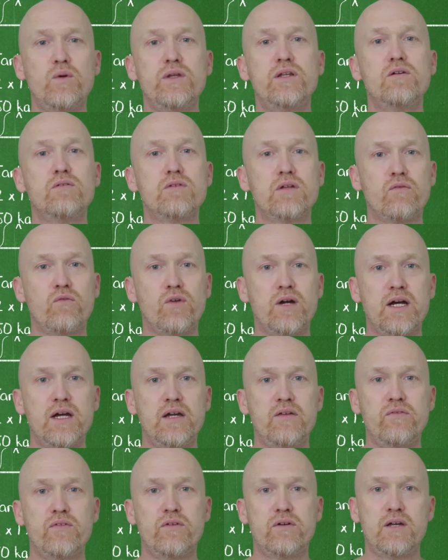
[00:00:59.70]
we don't
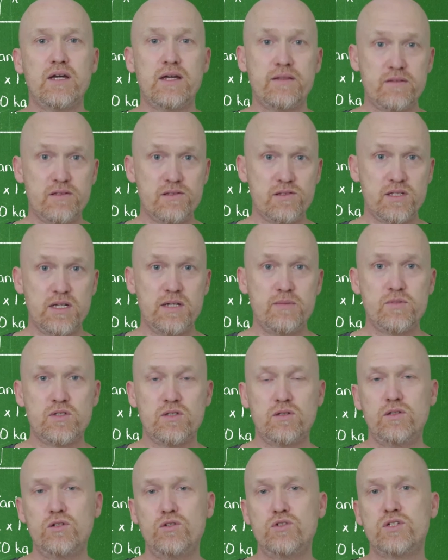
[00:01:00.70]
arrive at the same
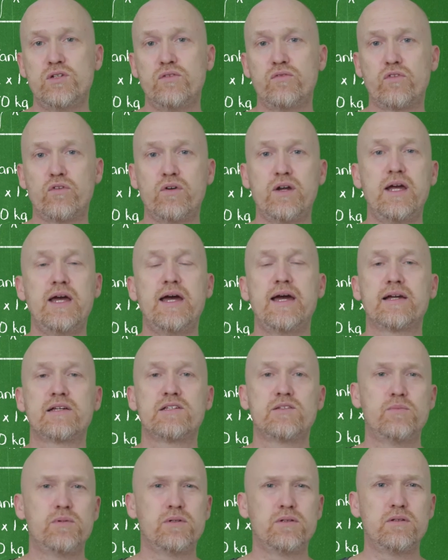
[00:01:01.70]
solution for
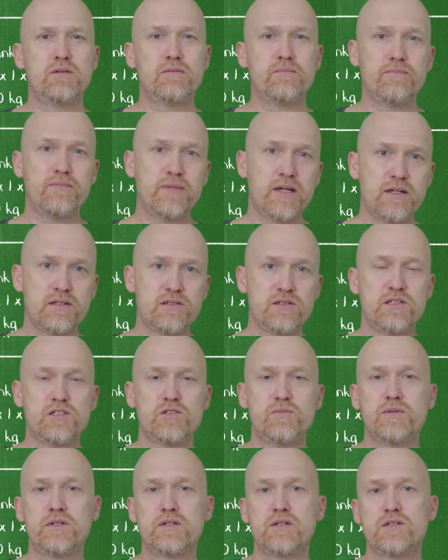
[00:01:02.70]
X, but that is
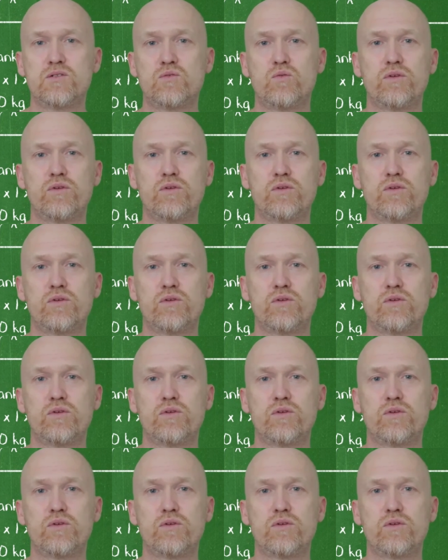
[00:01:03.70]
just because